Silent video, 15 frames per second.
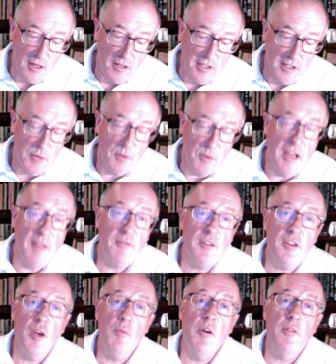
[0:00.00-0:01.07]
You would have to
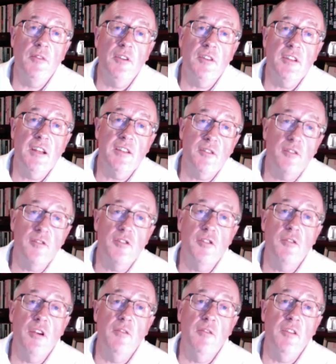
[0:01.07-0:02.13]
come off your
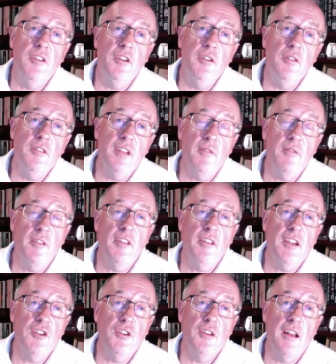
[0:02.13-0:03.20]
testosterone and use
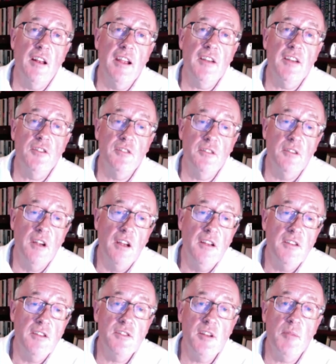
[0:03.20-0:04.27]
FSH and LH to
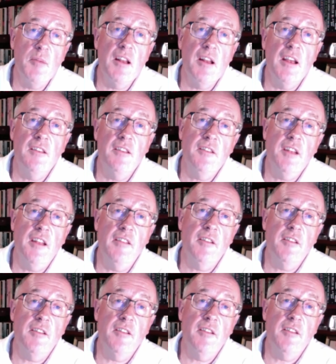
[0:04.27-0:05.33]
stimulate the
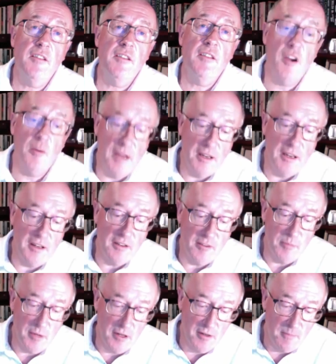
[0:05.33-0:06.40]
testicles to start making
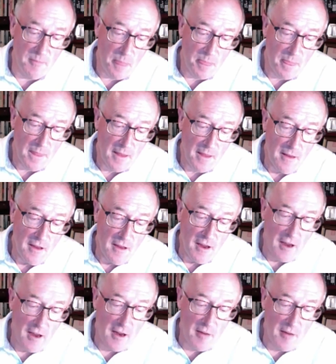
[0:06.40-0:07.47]
sperm.
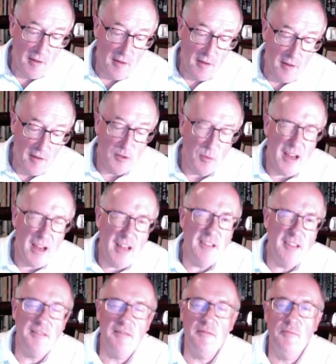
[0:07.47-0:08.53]
And in a
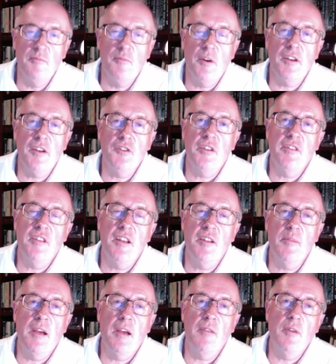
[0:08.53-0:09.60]
way, what I just said
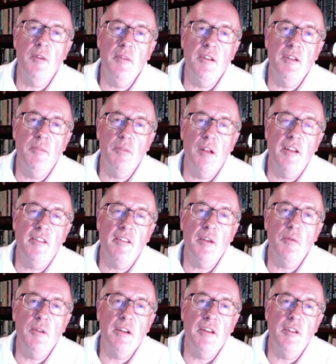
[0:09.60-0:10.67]
about women applies
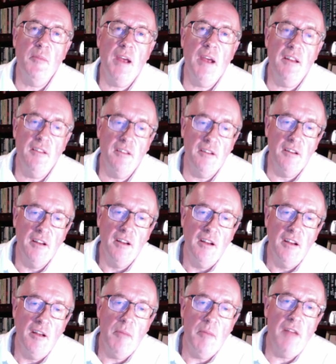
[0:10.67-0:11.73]
equally to men, that
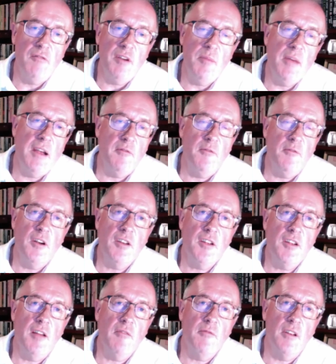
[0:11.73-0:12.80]
men remain
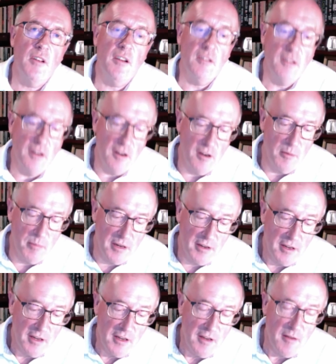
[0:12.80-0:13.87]
fertile for longer, but
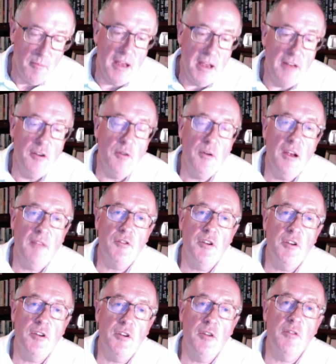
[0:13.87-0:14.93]
men who have
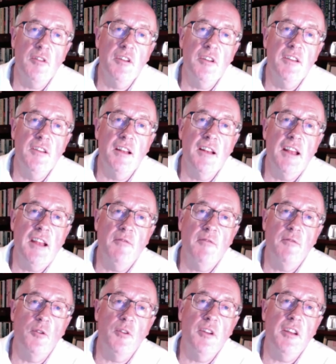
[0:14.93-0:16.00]
children in their late
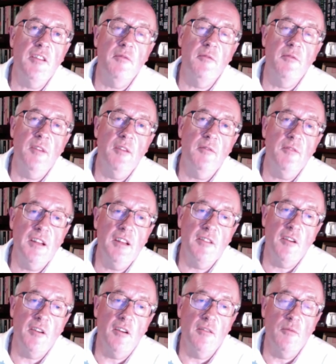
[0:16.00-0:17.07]
40s and 50s,
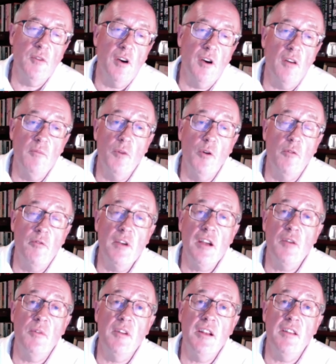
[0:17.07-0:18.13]
more
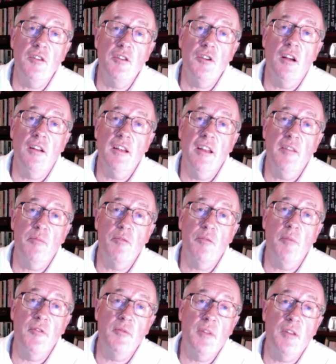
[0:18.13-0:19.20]
frequently the child has
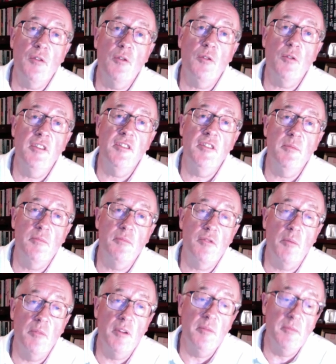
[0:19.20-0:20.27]
problems with autism
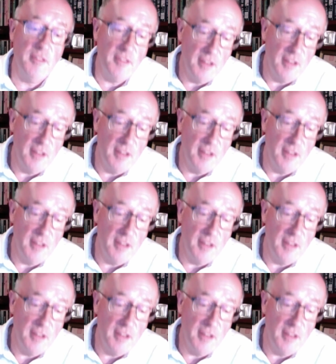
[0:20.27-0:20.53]
problems.